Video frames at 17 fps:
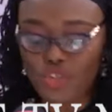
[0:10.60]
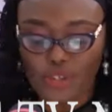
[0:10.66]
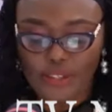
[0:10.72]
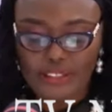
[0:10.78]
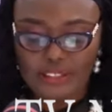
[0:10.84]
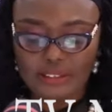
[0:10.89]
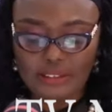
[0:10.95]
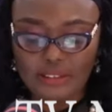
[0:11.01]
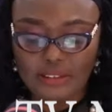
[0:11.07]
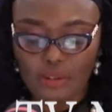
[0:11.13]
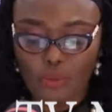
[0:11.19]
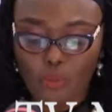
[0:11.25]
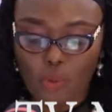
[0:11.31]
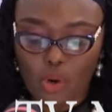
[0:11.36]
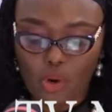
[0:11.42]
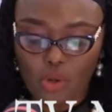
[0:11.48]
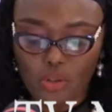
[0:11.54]
joins the
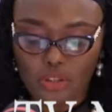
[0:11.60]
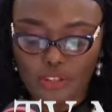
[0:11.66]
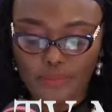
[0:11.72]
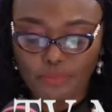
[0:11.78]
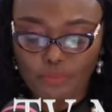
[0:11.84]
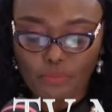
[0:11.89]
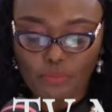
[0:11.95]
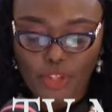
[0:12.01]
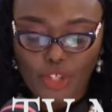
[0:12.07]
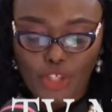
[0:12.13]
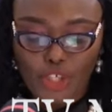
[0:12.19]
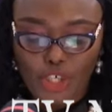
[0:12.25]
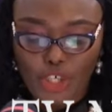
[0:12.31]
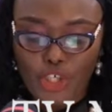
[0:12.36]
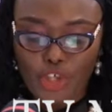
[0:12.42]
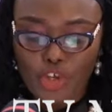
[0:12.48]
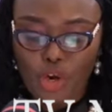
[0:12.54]
world
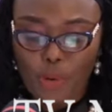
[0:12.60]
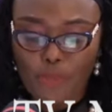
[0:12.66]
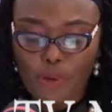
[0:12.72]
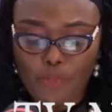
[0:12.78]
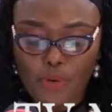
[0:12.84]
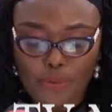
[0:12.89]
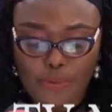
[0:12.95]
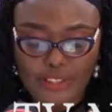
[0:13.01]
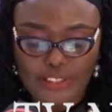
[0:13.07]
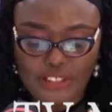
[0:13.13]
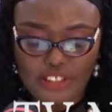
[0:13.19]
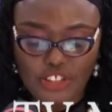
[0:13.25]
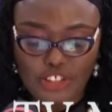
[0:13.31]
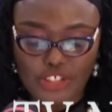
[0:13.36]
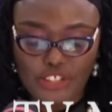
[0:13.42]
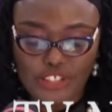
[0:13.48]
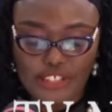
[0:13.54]
in
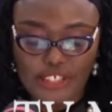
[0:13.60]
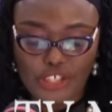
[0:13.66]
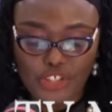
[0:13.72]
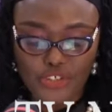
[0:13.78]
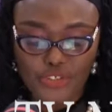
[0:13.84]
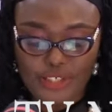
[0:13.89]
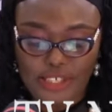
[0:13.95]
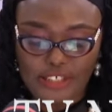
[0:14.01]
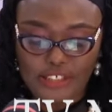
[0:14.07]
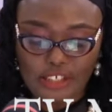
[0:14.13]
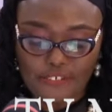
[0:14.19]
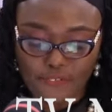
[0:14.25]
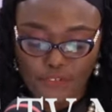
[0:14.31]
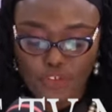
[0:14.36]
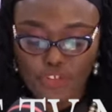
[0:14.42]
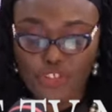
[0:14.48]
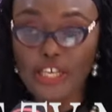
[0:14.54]
commemorating the International Day
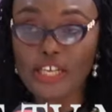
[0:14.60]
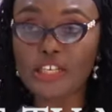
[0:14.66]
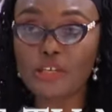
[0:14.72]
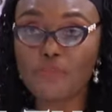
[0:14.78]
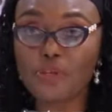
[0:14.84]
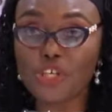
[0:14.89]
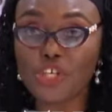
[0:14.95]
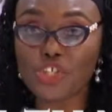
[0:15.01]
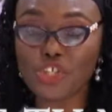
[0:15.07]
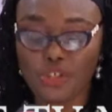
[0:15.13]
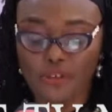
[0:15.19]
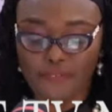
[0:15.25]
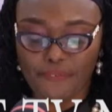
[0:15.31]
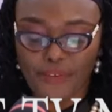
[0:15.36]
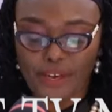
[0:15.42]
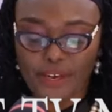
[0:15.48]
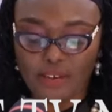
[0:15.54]
for the Elimination
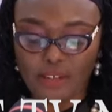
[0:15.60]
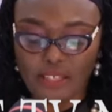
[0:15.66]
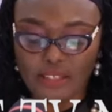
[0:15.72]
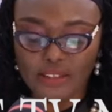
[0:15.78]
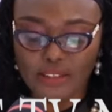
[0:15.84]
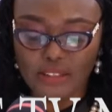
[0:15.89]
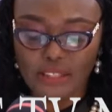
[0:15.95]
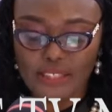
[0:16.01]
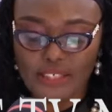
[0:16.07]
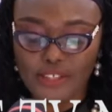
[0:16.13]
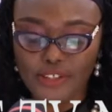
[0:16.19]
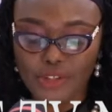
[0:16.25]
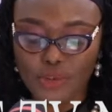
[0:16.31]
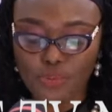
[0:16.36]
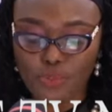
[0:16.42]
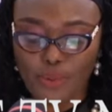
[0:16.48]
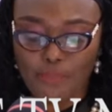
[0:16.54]
of Violence
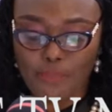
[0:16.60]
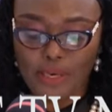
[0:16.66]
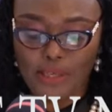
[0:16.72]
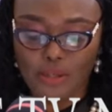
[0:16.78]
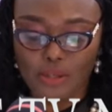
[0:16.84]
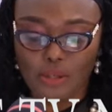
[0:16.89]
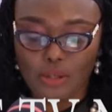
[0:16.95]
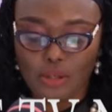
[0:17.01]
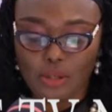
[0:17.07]
Against Women